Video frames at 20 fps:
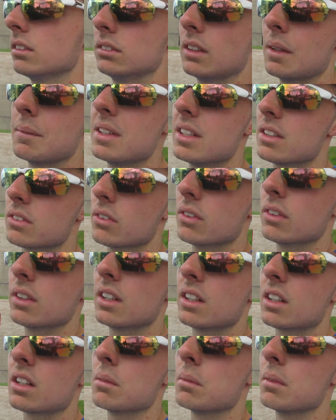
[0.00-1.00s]
I mean, it's road
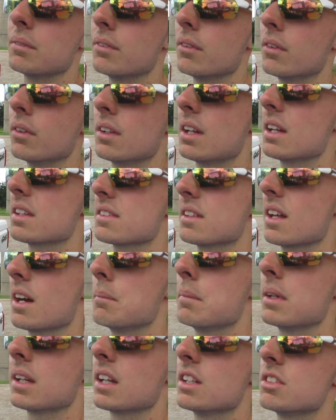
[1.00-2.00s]
legal before, that's not a
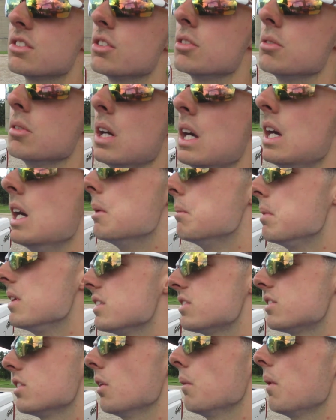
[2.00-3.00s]
big issue. But you
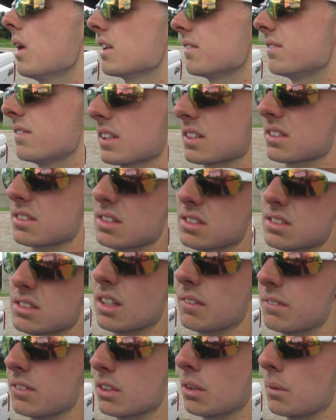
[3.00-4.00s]
still want to fix this
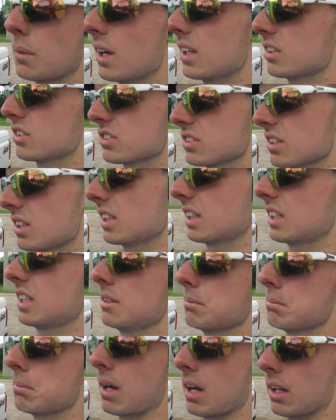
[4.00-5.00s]
stuff. You don't want to just let it
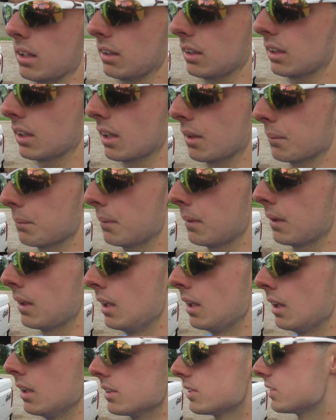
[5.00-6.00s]
keep piling up.
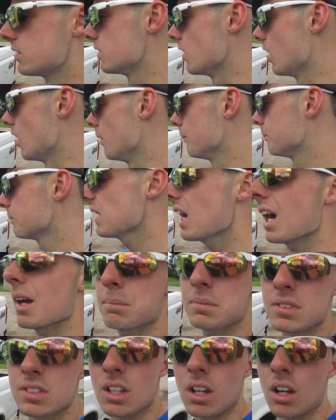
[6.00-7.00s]
So, yeah,
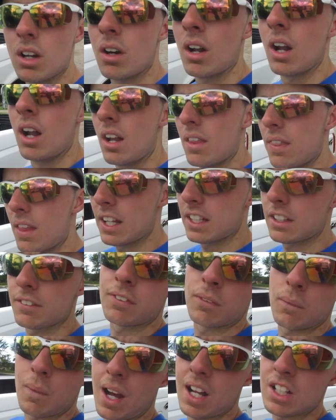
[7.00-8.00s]
so thank you for
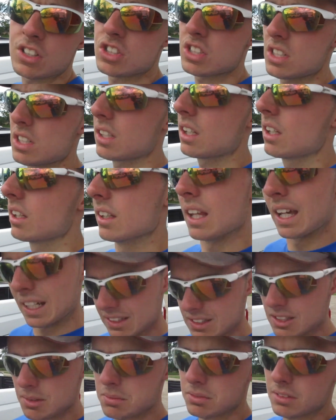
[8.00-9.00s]
watching. Like and
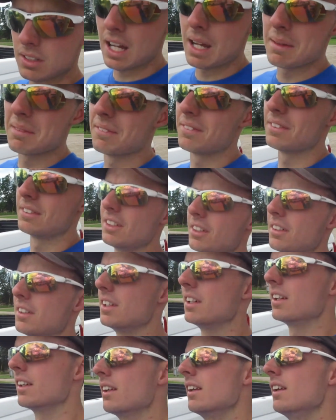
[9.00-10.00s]
subscribe if you're new
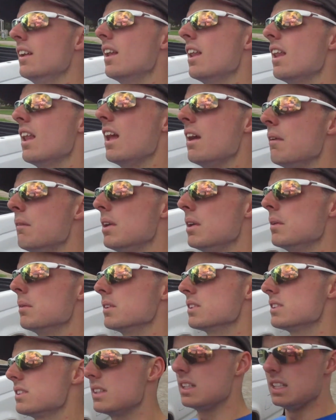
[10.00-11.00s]
here. And we will
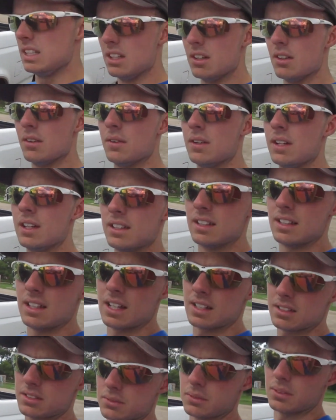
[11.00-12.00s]
see you in the
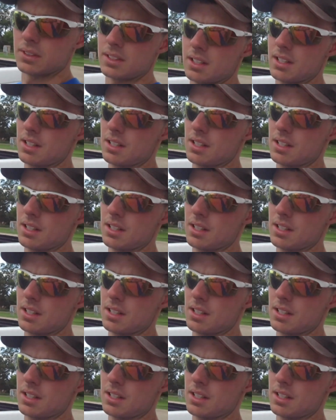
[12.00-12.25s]
next one.